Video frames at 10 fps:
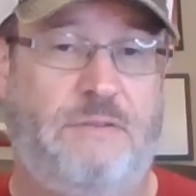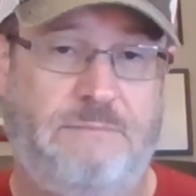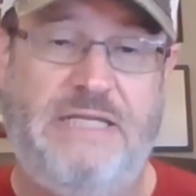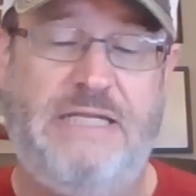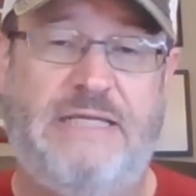in
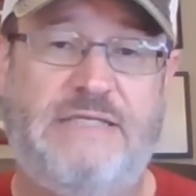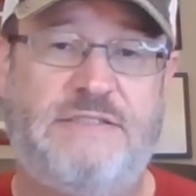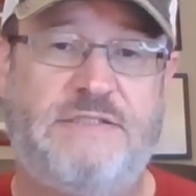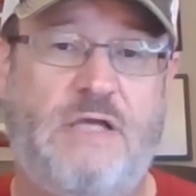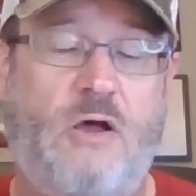many
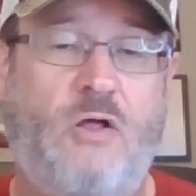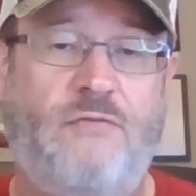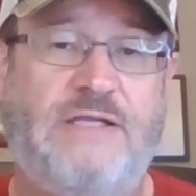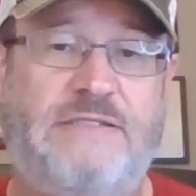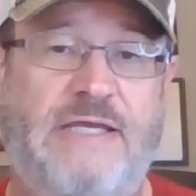cases, all
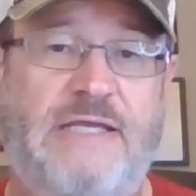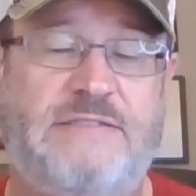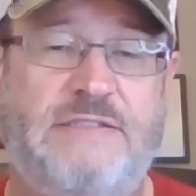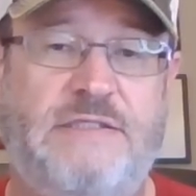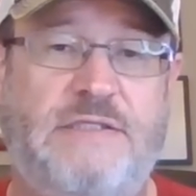that
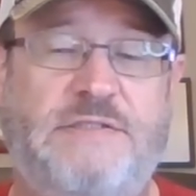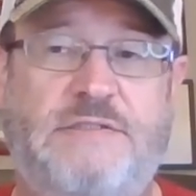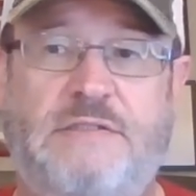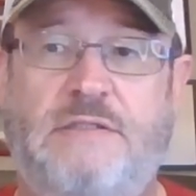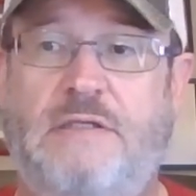takes
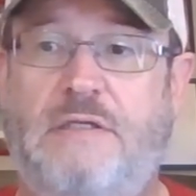is